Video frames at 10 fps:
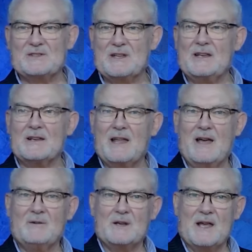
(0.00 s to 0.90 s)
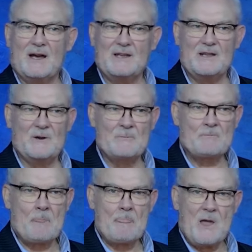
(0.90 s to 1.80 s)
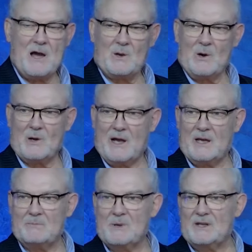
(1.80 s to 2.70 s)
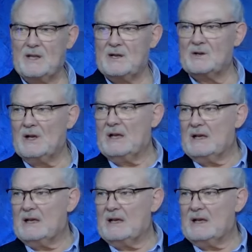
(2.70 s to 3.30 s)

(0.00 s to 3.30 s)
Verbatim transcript: She didn't have any idea how long I had been here.